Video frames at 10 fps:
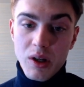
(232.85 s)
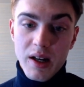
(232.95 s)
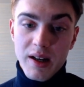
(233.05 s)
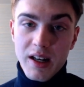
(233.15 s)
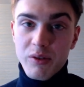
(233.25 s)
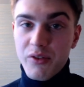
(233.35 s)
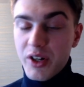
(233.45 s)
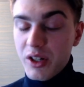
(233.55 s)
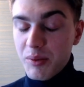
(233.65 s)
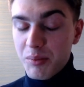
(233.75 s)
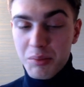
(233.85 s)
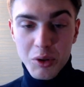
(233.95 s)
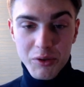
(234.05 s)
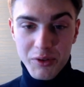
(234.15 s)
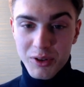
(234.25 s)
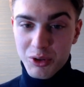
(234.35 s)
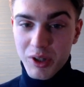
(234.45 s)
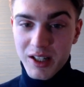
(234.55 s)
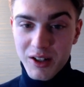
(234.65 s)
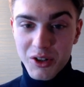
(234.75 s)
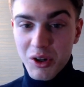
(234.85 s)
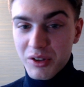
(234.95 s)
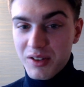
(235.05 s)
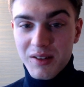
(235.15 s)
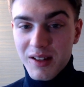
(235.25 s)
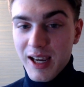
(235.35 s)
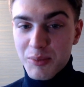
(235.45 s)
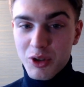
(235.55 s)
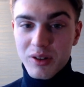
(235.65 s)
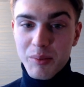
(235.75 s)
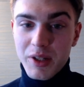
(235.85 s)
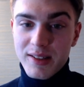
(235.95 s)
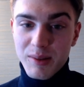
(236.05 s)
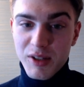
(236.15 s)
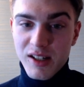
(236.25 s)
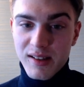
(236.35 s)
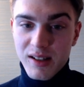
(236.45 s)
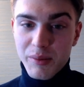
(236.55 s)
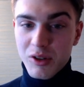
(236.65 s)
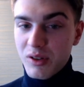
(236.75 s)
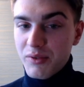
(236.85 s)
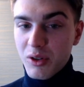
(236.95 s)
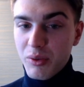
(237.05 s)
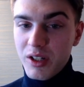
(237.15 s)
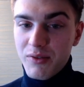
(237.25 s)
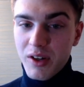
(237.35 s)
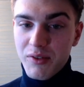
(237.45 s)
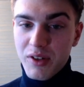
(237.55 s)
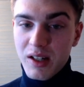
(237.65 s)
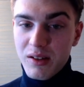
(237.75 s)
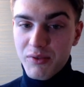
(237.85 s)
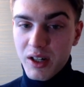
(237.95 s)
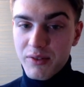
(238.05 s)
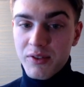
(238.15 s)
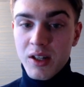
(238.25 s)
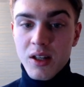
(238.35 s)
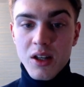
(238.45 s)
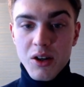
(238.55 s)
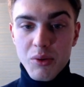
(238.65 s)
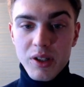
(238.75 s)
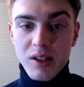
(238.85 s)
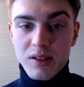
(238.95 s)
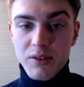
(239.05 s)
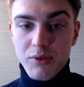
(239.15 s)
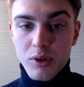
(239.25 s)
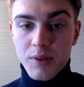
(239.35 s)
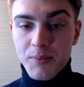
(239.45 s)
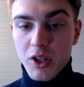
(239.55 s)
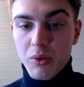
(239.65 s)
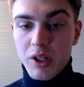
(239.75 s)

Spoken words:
Kind of a very beautiful trick here, not capturing the piece immediately because of the queen d5, knight d5, queen takes d4, queen